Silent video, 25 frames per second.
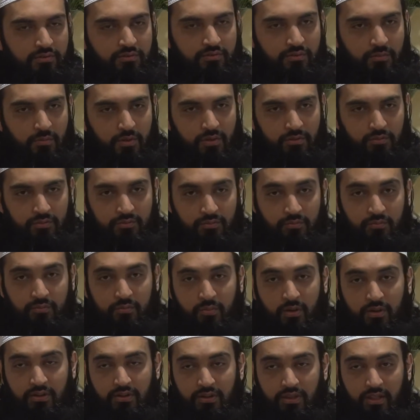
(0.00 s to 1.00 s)
someone who's
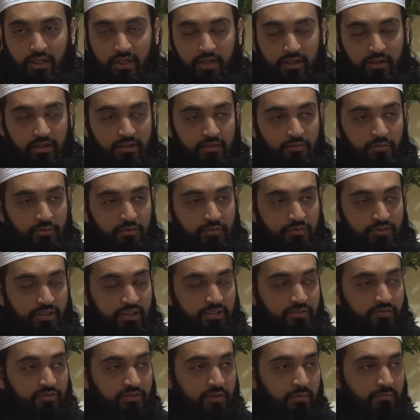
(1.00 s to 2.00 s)
watching and who
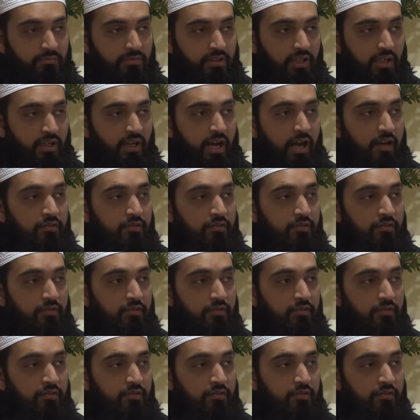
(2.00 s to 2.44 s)
sees something